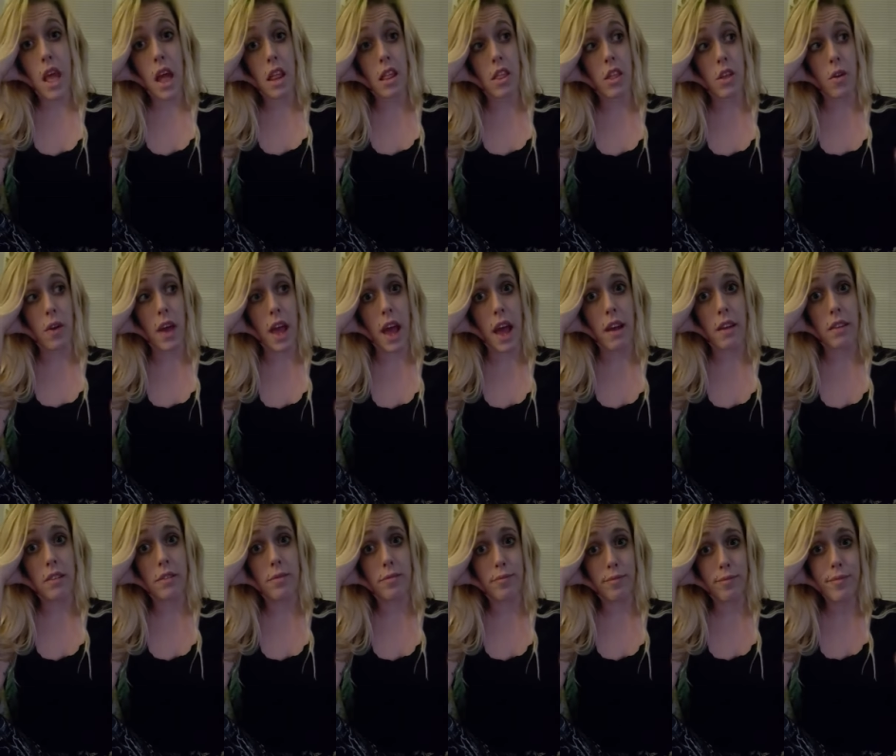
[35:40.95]
so yeah.
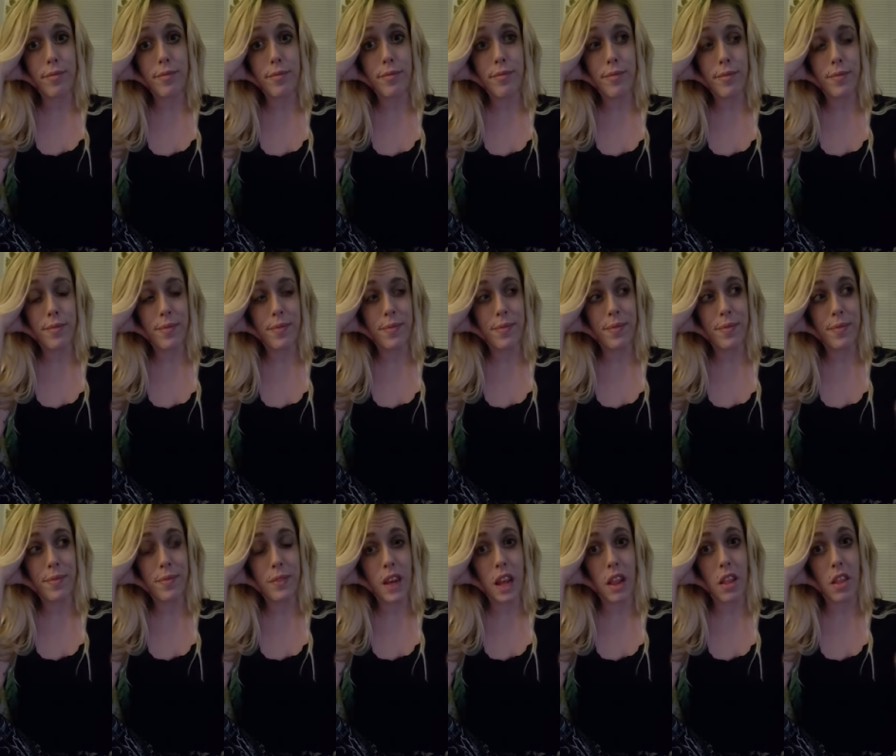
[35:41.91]

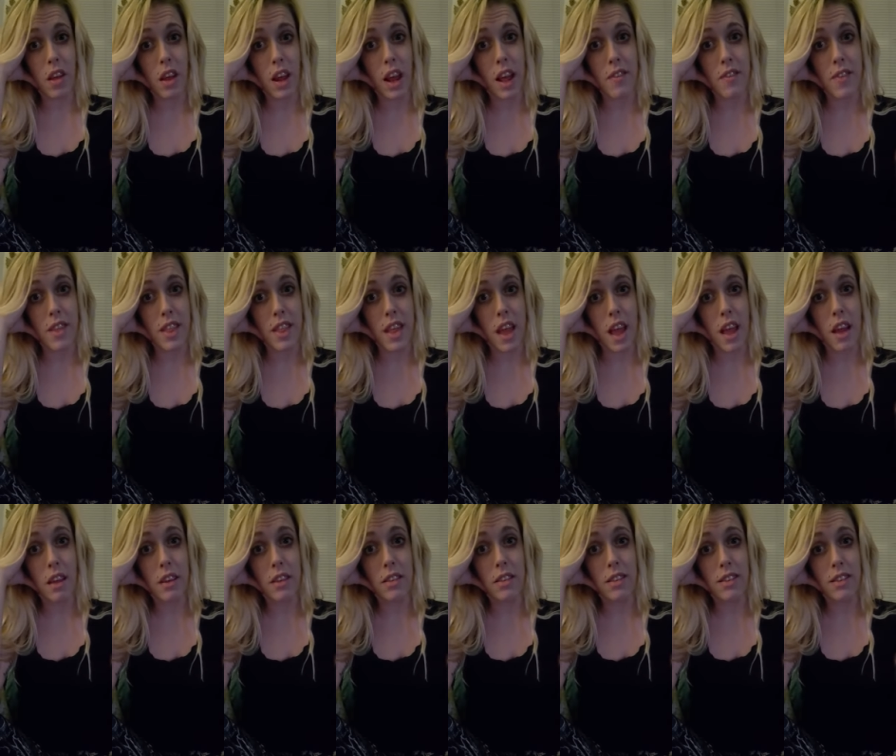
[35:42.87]
That's all I have to say.
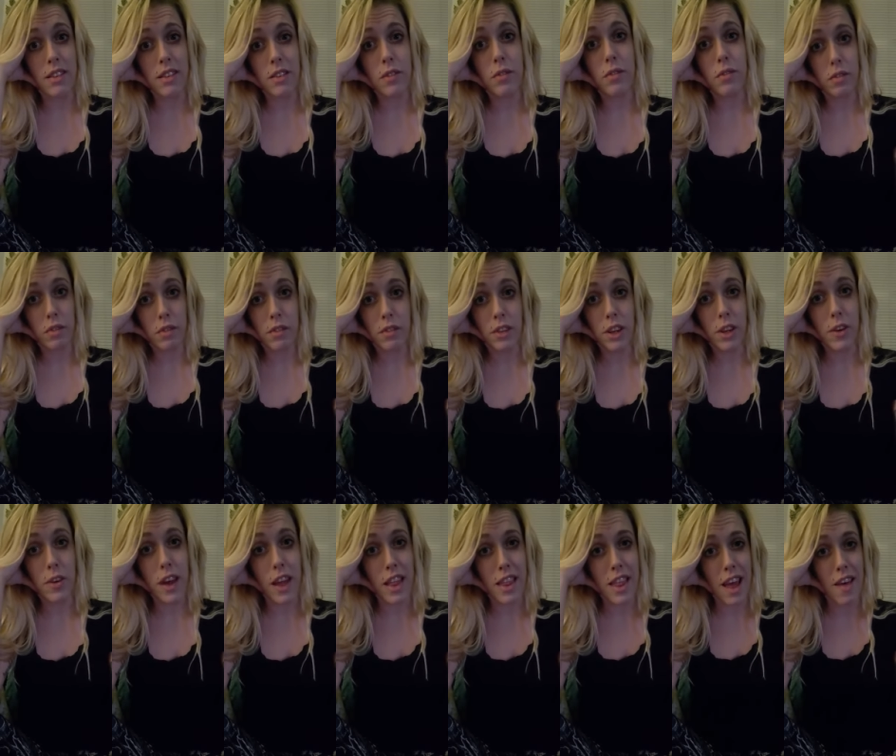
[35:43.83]

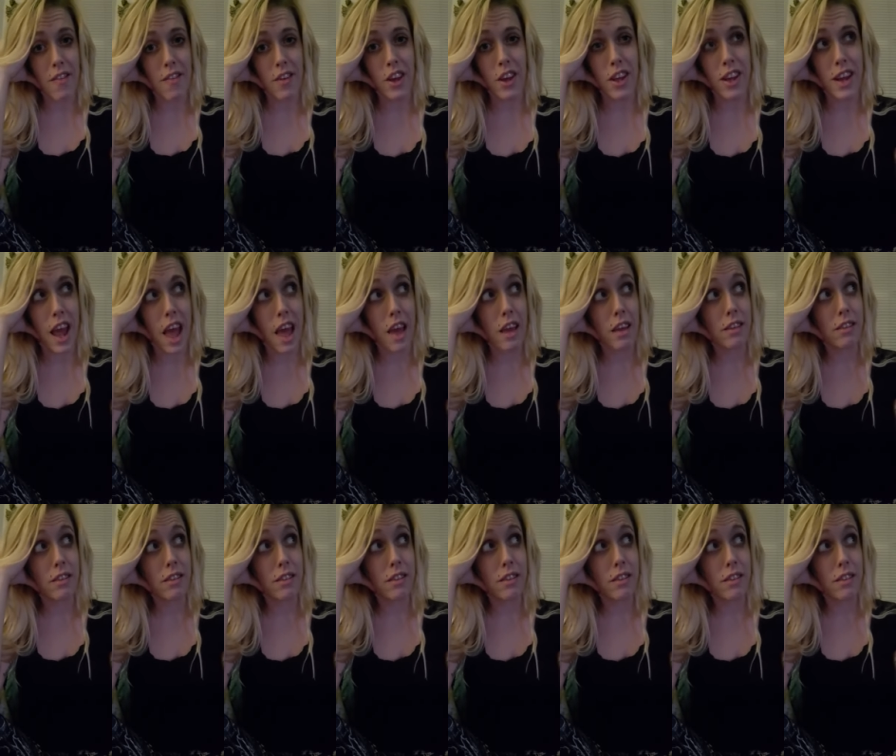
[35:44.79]
You guys have a good day. I'm
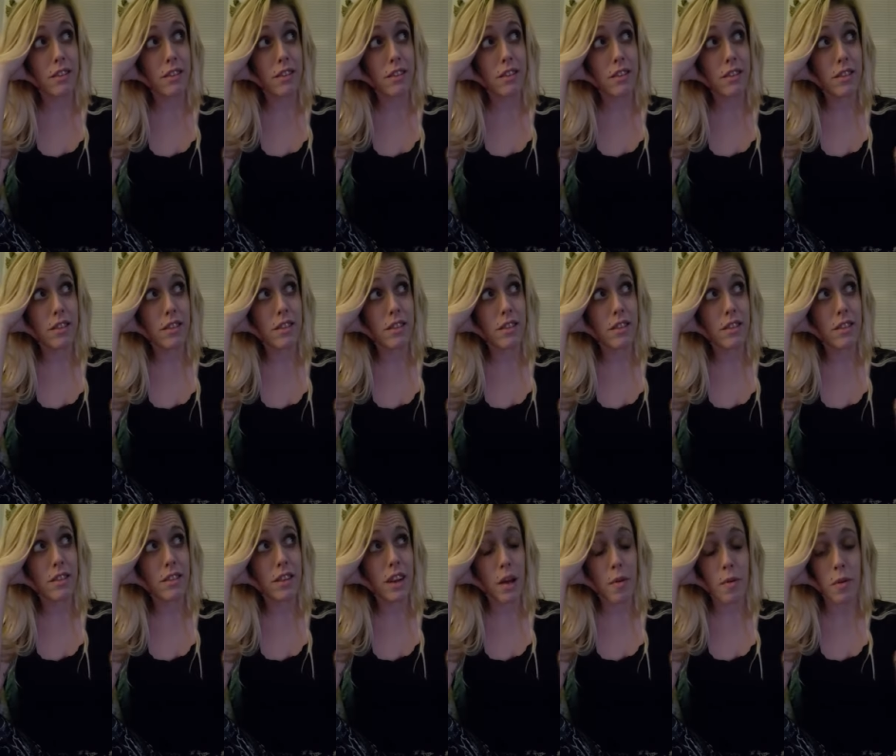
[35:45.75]

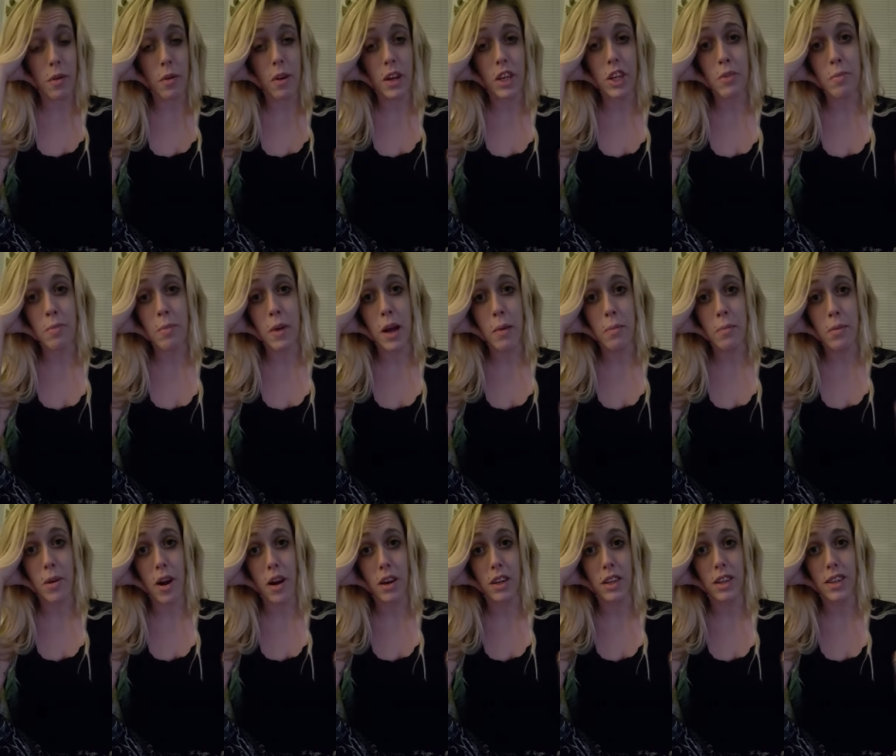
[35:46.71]
gonna watch some Bob
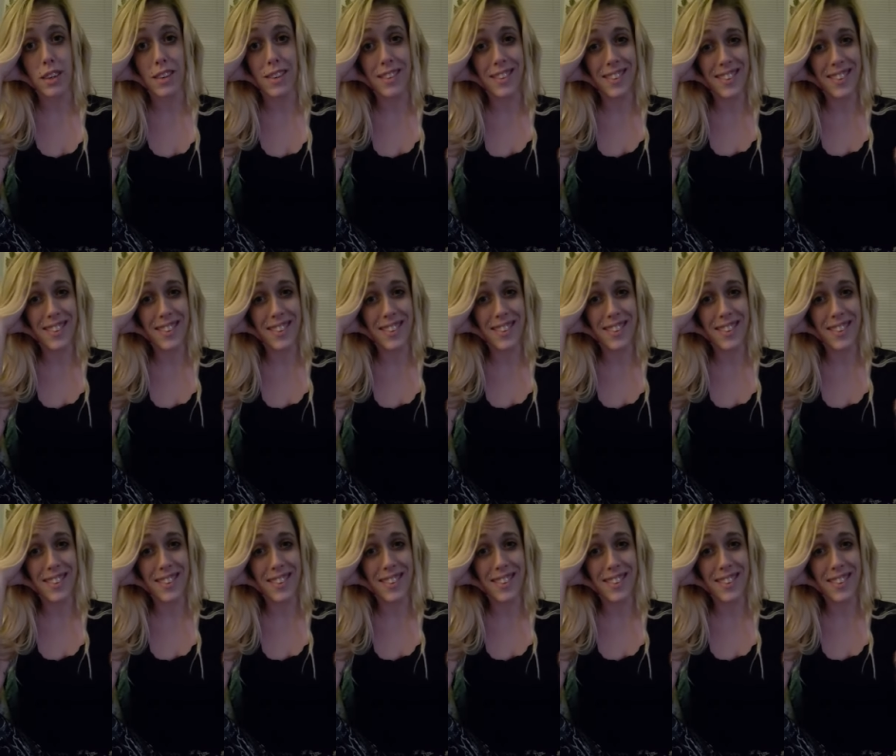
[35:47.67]
Proctor.